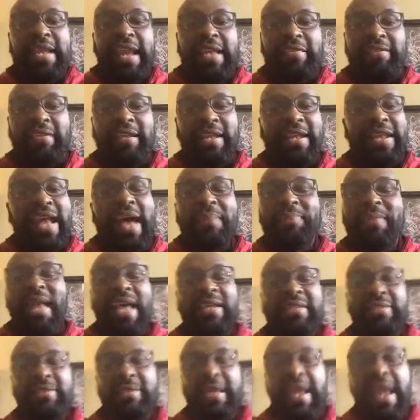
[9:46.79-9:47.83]
instead, and I'm
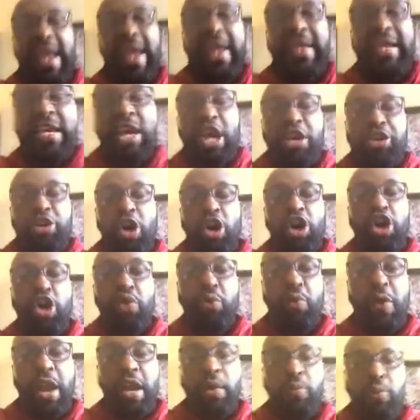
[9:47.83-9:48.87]
not saying don't
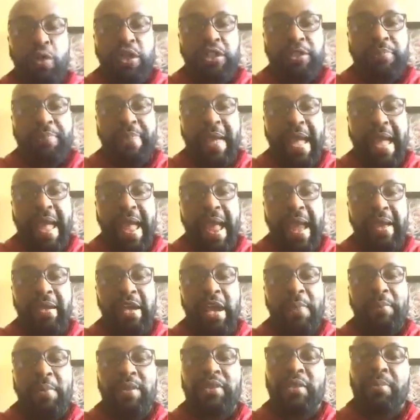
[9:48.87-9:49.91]
correct what's
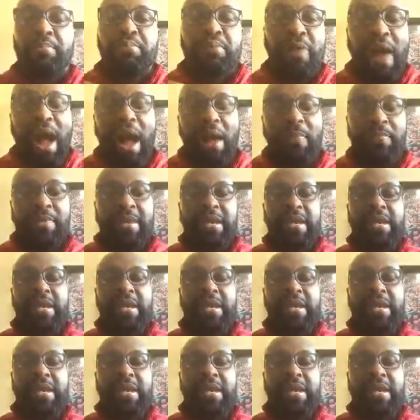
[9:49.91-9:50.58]
bad, but the problem